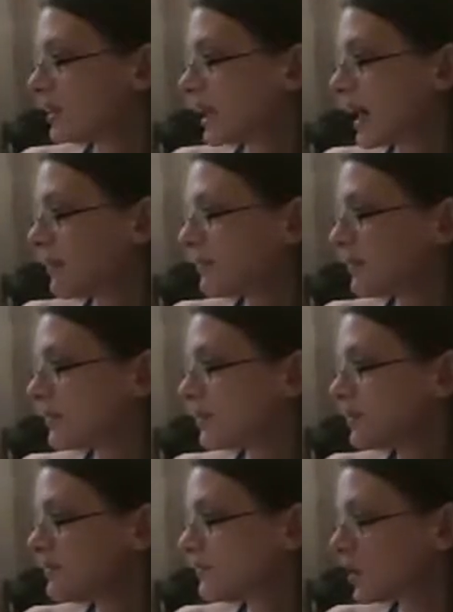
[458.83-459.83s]
can't be
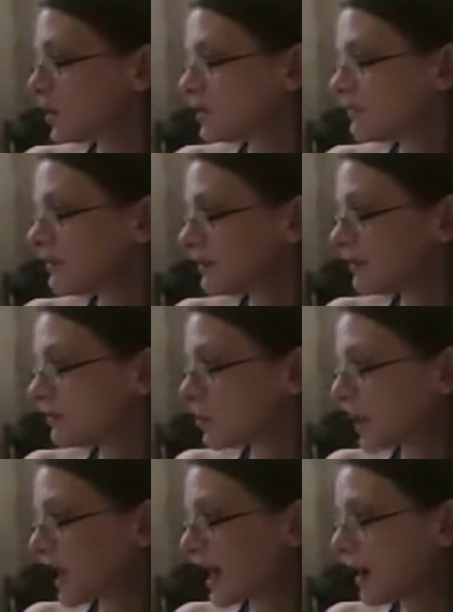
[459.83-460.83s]
rude, you've got to
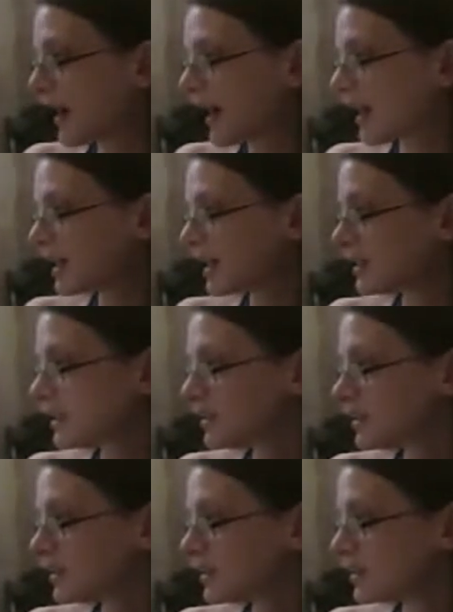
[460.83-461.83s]
reply back.
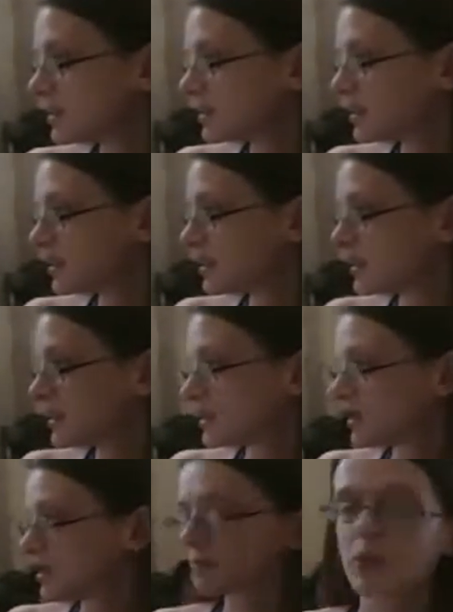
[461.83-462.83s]

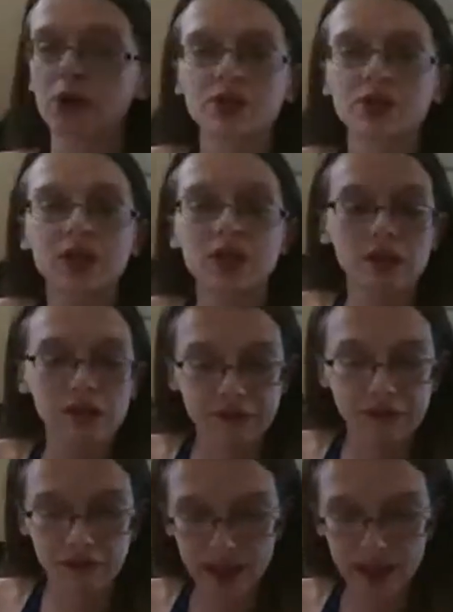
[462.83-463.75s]
She's posted a lovely